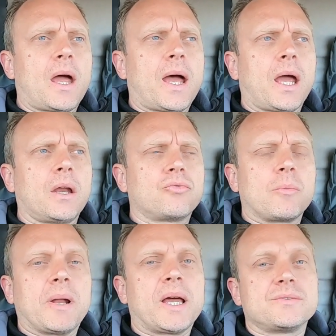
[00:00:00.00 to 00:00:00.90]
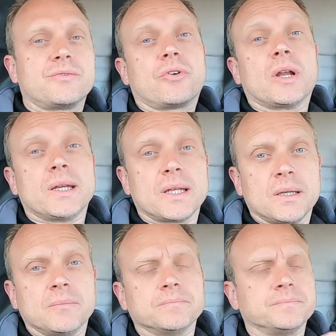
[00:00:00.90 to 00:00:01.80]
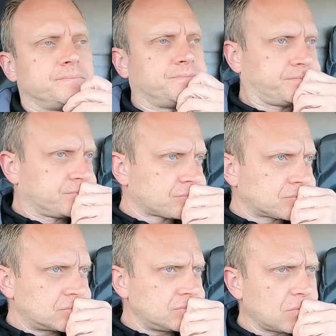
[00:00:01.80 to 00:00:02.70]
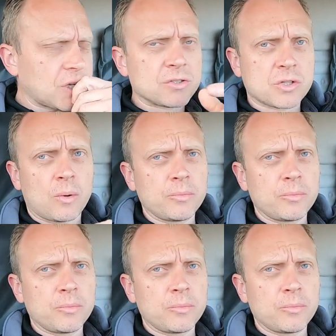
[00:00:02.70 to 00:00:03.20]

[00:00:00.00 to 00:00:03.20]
and replace them for LED. So I'm